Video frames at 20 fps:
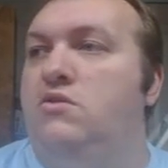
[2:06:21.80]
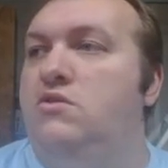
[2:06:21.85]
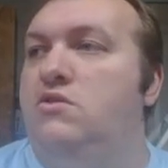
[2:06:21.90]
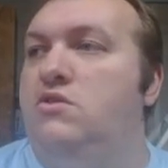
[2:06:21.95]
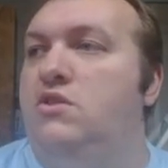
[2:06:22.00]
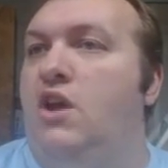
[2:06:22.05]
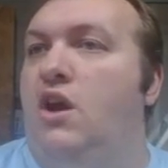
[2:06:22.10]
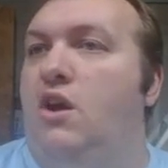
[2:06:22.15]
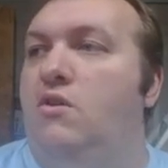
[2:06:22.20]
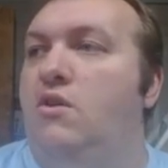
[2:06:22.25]

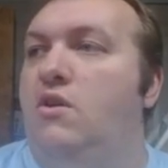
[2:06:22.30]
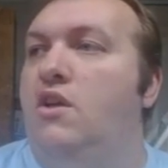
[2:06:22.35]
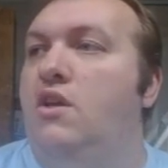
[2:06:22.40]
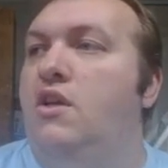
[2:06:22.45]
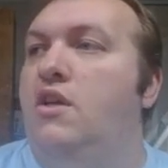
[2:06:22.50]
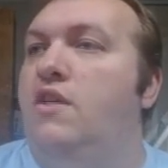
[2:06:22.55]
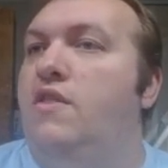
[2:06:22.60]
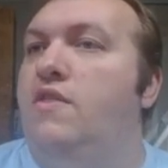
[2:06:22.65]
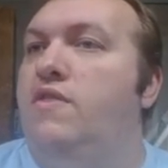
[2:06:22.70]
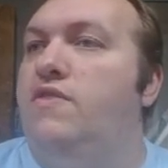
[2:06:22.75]
No.
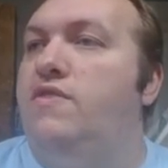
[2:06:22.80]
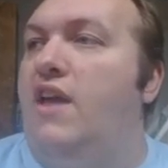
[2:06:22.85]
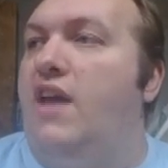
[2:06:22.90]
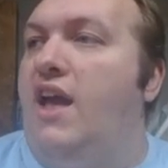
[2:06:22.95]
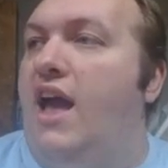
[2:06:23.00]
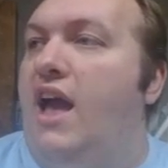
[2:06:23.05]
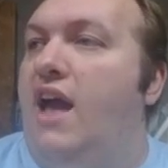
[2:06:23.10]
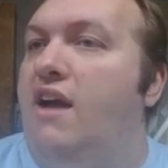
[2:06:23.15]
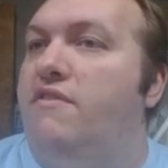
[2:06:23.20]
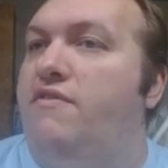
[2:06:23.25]
They
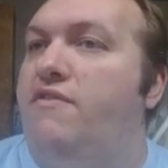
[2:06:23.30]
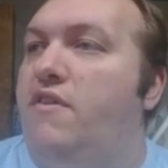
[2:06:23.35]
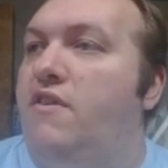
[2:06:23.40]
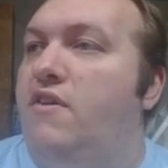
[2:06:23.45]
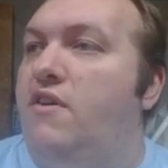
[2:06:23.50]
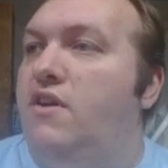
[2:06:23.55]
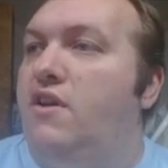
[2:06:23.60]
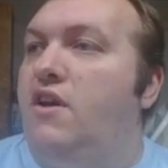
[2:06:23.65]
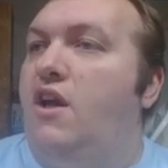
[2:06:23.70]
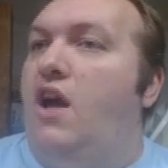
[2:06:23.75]
have
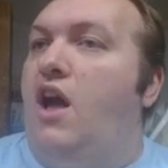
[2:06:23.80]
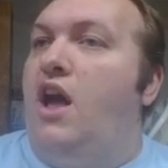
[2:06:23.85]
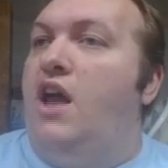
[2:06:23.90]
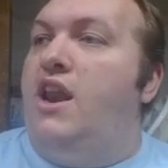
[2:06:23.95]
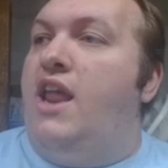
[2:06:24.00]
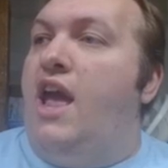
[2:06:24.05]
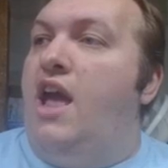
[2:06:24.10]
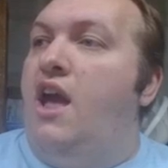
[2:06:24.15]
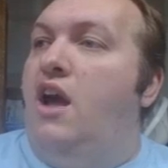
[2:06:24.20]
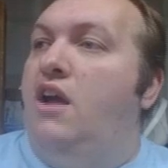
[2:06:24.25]
an
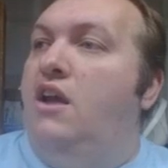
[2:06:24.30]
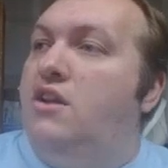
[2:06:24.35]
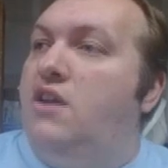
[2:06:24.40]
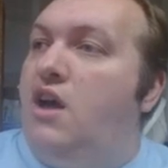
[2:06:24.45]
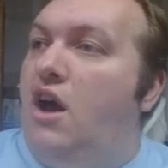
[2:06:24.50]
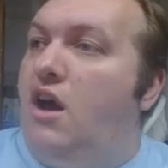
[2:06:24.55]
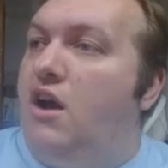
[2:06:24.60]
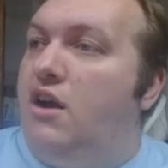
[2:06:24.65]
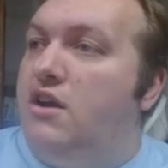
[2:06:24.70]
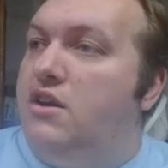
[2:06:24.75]
Aeon
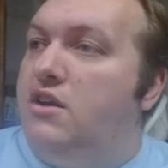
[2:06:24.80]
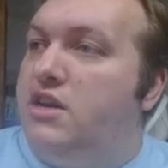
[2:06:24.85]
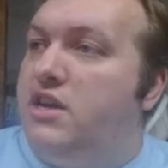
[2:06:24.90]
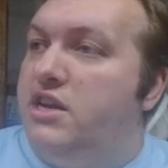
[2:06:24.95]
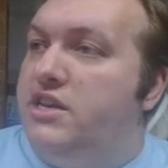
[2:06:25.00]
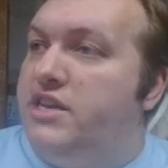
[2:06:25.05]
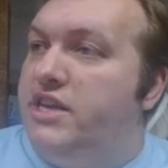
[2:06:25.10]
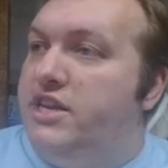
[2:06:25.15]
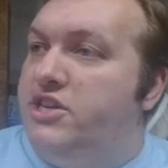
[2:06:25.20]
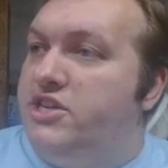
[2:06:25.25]
Guard
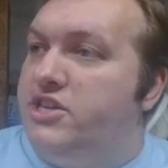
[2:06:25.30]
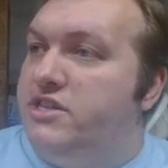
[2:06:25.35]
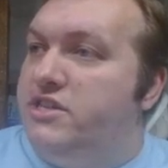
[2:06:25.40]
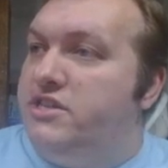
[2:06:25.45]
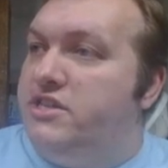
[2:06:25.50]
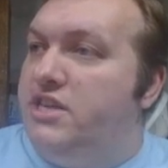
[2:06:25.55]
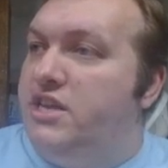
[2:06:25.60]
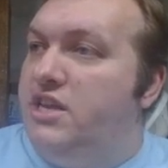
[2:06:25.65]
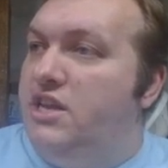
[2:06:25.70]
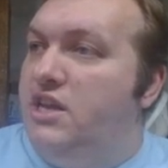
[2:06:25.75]

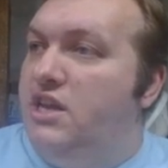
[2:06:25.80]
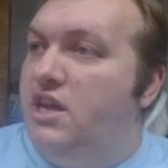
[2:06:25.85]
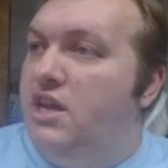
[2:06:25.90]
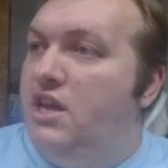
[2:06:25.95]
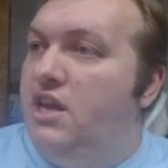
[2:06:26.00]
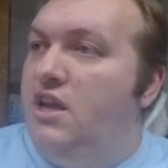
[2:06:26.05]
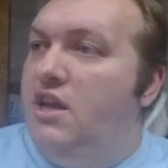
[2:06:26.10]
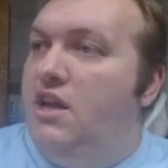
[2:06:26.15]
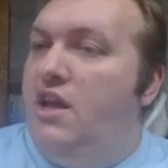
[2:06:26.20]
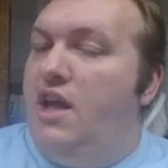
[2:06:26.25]
contingency,
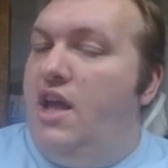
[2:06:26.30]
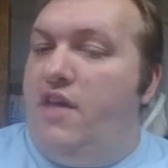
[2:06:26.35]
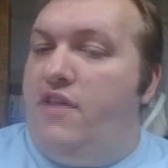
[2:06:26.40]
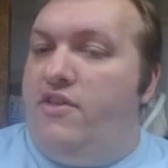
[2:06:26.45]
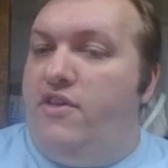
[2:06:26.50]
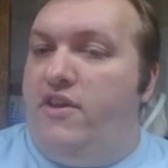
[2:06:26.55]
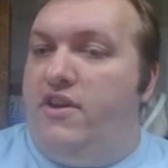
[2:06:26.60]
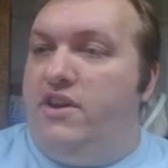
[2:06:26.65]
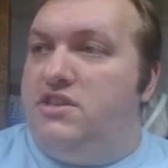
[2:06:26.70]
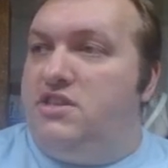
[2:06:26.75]
and
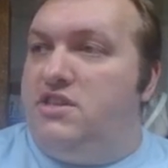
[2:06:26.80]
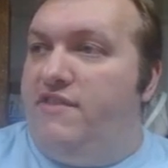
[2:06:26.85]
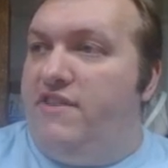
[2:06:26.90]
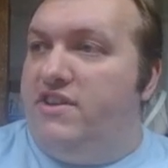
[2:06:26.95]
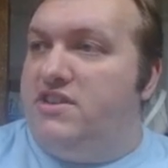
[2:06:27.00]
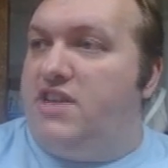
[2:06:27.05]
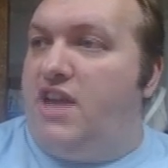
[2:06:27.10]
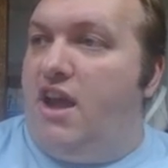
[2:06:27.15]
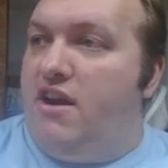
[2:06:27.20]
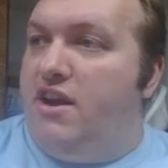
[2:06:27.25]
then there's the
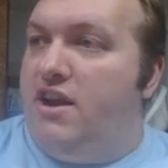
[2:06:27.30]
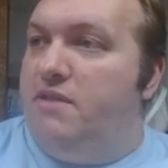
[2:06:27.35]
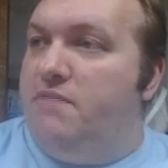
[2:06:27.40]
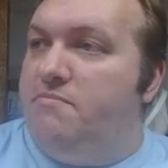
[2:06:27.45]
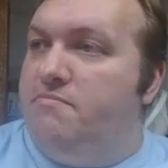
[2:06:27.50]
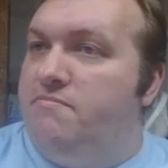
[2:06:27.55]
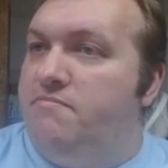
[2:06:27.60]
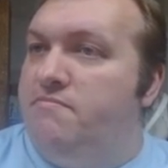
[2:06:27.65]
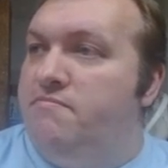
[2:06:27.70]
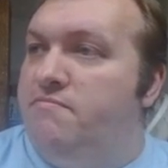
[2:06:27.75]

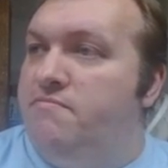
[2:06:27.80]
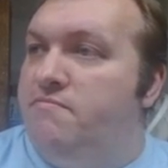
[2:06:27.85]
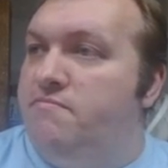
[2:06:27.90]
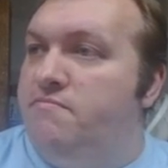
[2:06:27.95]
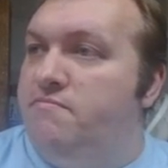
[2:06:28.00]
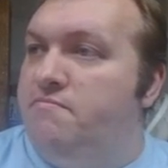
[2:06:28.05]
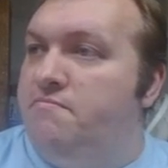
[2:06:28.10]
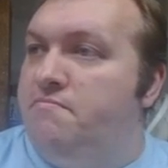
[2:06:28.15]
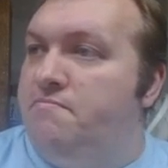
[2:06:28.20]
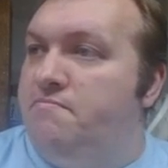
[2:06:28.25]
Veskarium
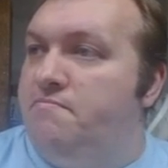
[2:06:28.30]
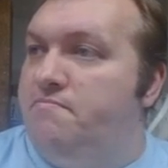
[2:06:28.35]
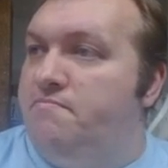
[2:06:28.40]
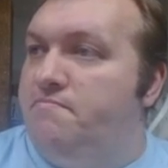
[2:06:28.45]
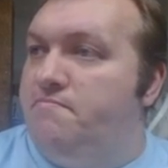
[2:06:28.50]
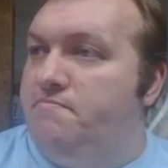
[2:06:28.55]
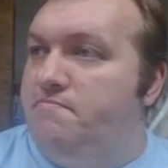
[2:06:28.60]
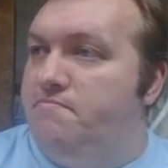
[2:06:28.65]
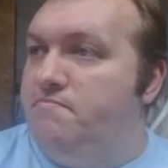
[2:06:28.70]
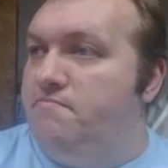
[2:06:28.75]

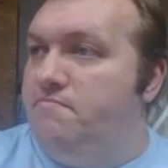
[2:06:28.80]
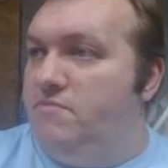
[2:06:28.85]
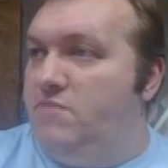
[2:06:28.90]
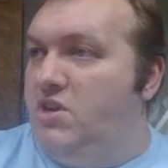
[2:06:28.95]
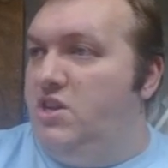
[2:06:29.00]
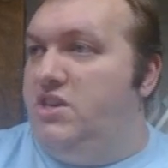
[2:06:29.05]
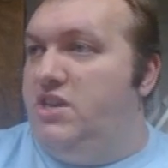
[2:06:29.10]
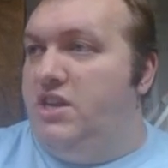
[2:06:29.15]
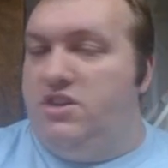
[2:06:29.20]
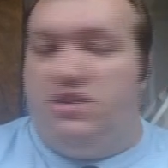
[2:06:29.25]

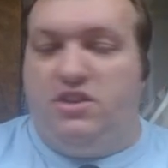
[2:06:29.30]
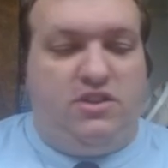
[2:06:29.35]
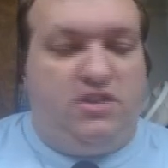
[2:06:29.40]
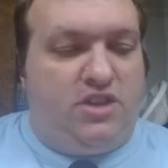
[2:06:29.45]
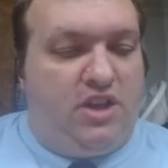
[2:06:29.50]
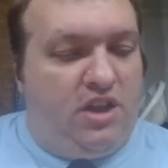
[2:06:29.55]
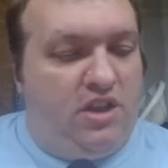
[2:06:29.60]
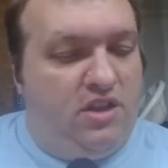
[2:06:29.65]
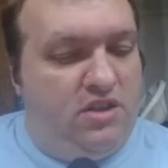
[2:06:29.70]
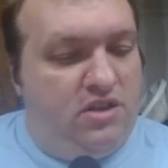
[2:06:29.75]
contingency.